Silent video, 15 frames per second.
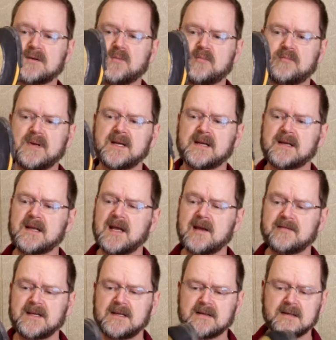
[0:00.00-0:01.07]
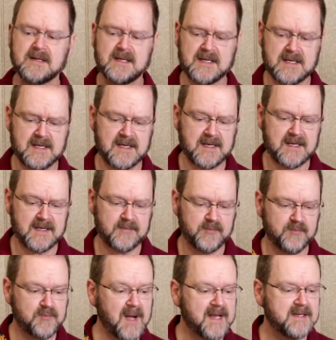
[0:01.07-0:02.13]
big and heavy.
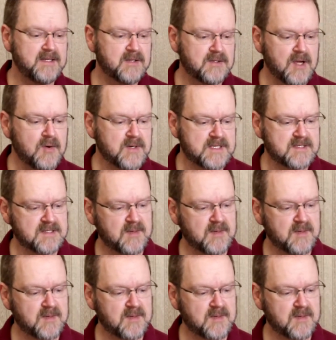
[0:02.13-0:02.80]
But you'll notice,